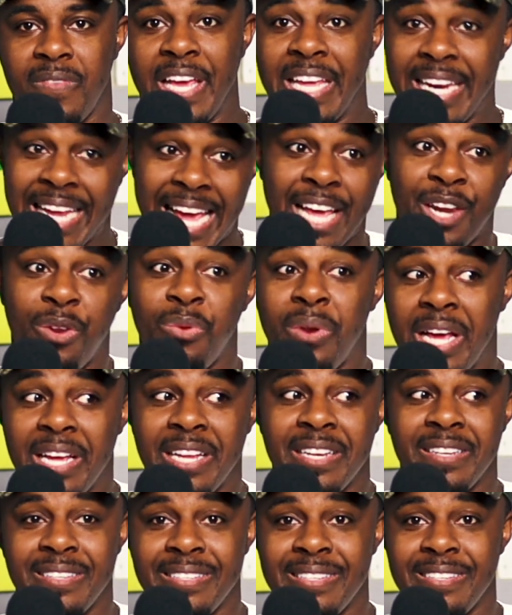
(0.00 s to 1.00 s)
And they had to do
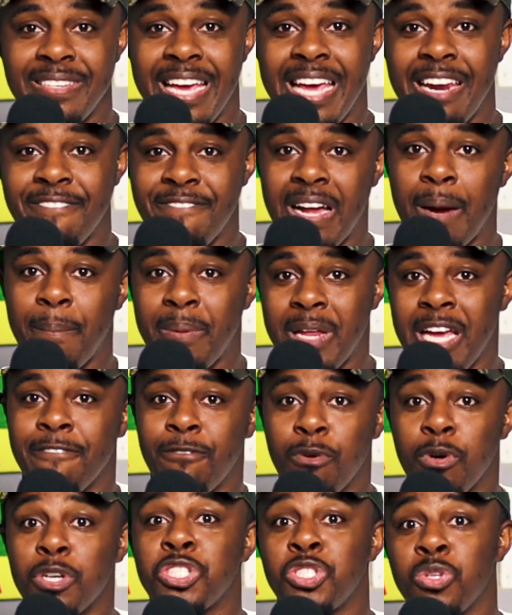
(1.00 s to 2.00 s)
that. They had to find a plan
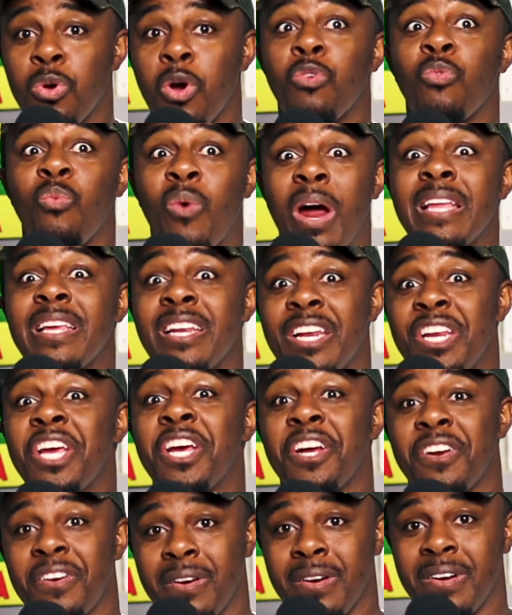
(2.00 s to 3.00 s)
for a short right then and
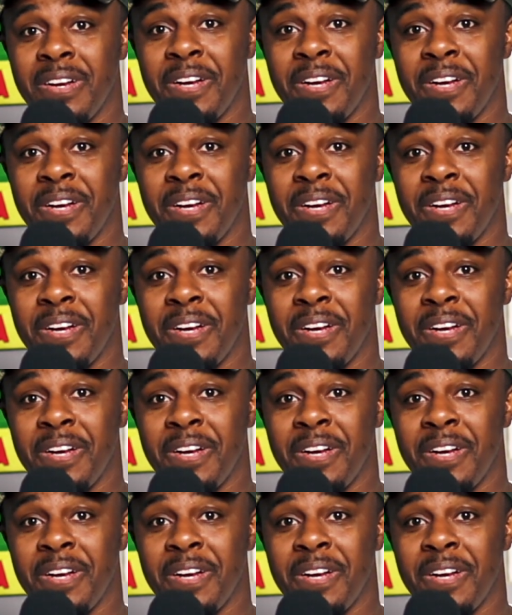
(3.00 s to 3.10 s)
there.